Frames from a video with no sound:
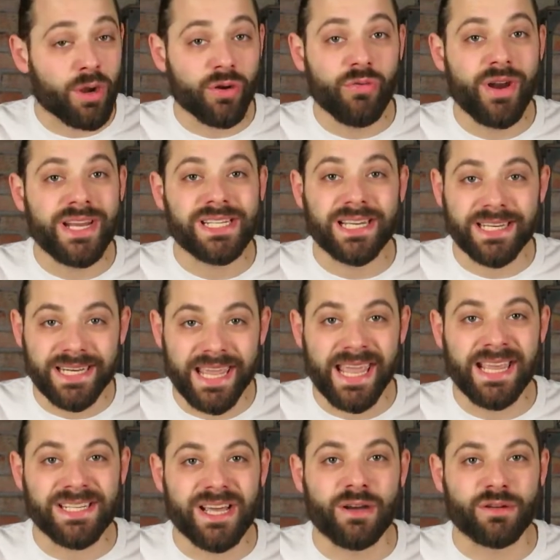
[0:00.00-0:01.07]
going to rate that an
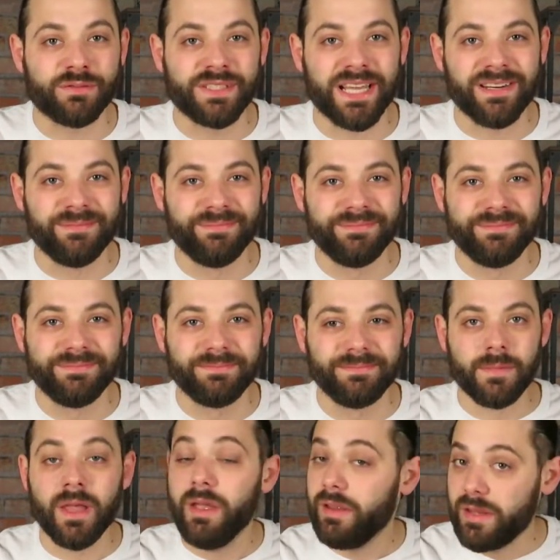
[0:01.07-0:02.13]
8 out of 10.
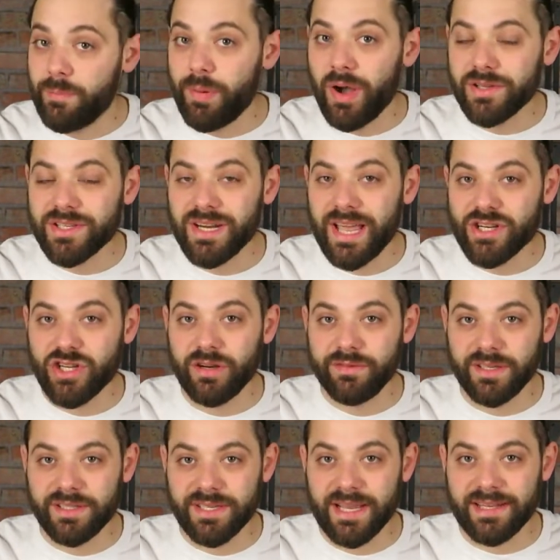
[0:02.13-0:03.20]
The part selection of
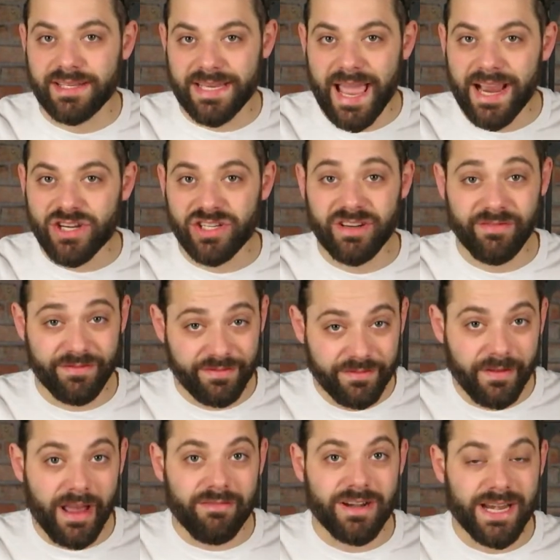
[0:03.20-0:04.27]
this set is actually
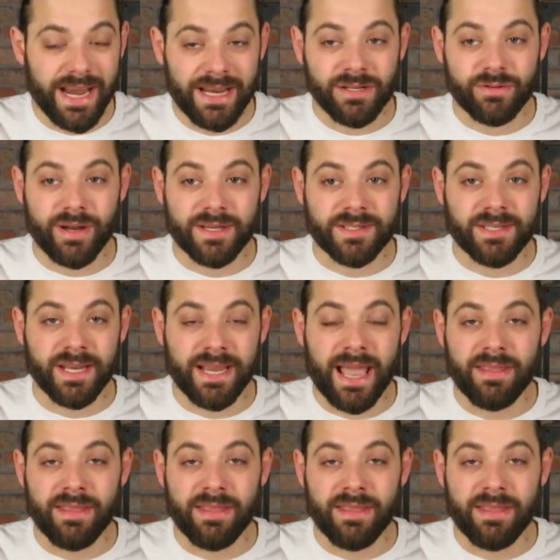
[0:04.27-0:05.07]
very interesting,